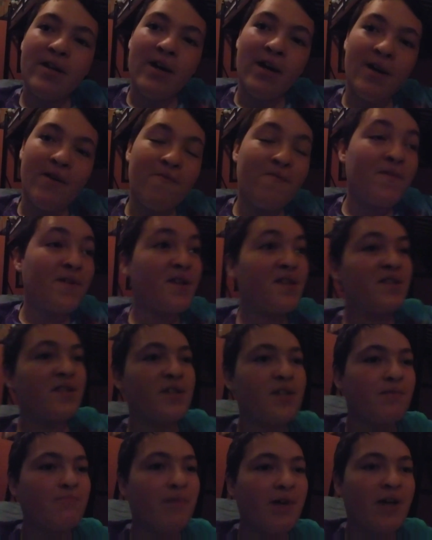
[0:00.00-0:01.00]
I fixed
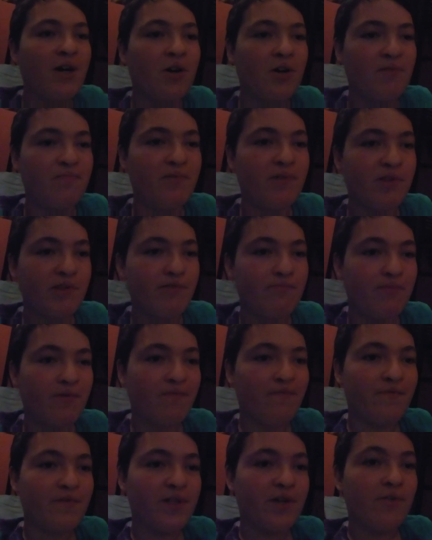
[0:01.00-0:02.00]
it in my Alec
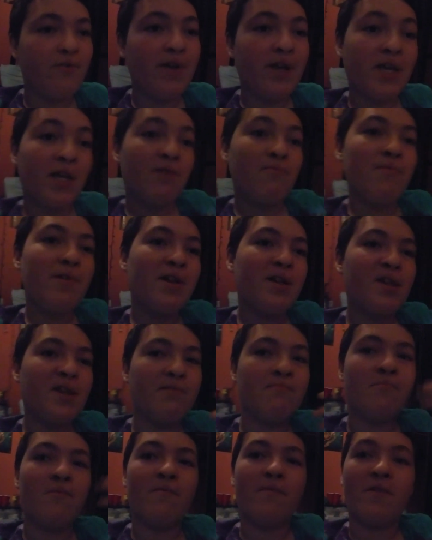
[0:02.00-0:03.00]
Benjamin video anyways,
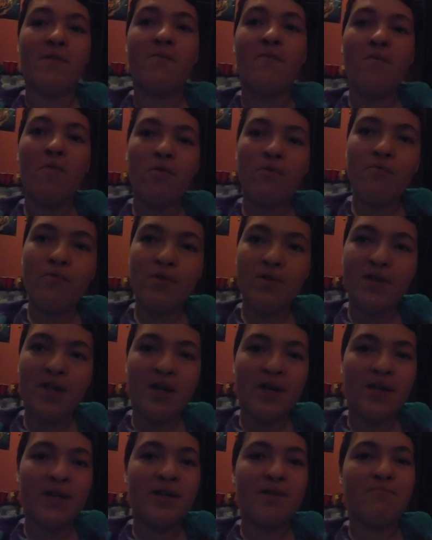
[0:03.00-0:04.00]
and moving forward,
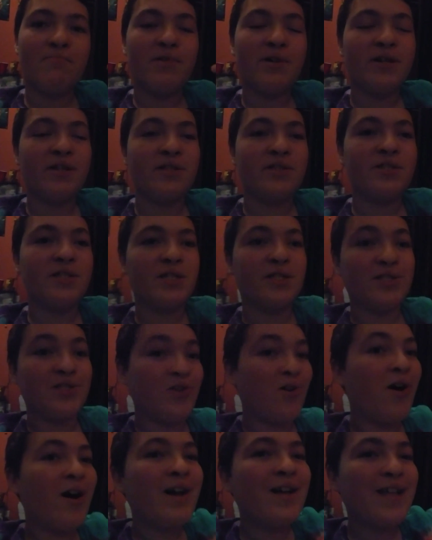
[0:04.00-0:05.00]
I plan to
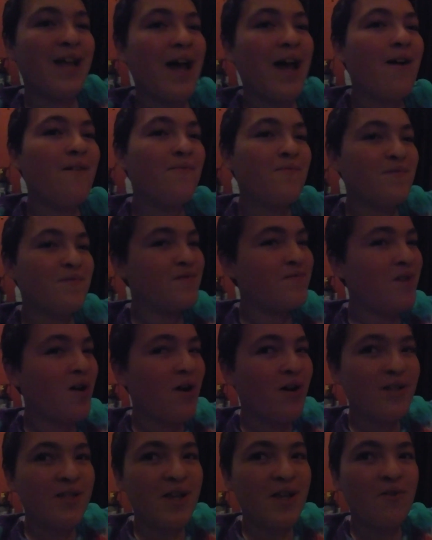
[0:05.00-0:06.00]
not have good
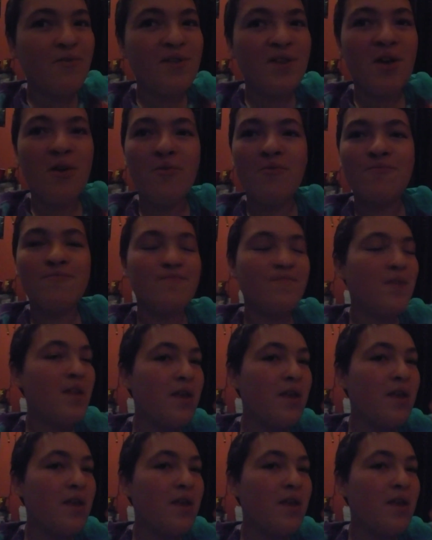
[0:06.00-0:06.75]
audio so